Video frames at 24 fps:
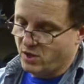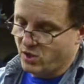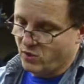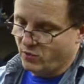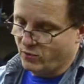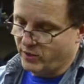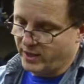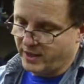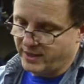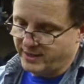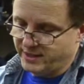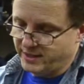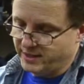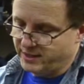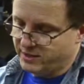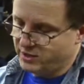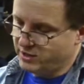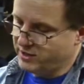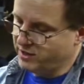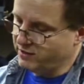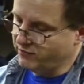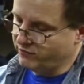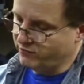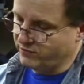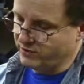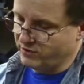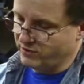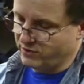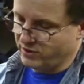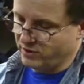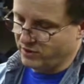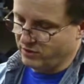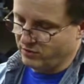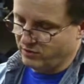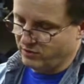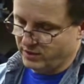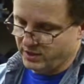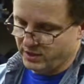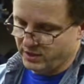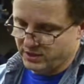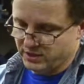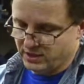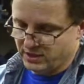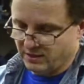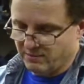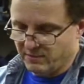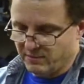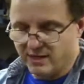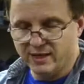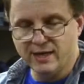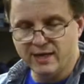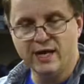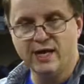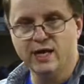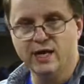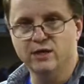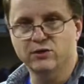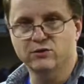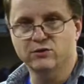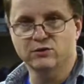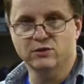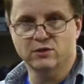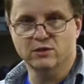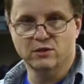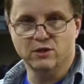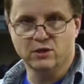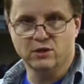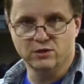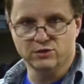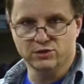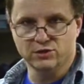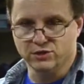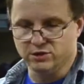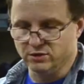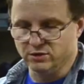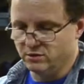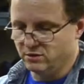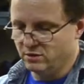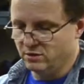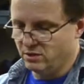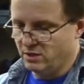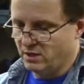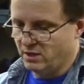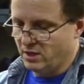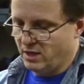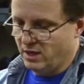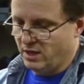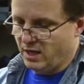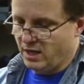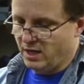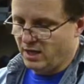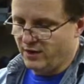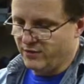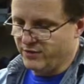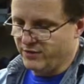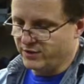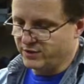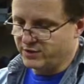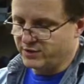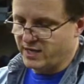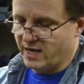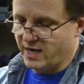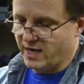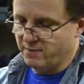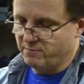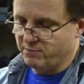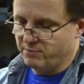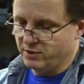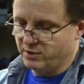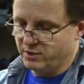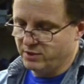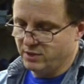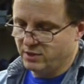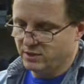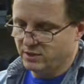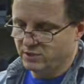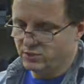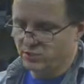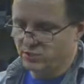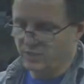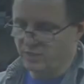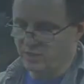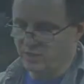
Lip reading: What I did different though is I made the handles larger. They're tapered, so they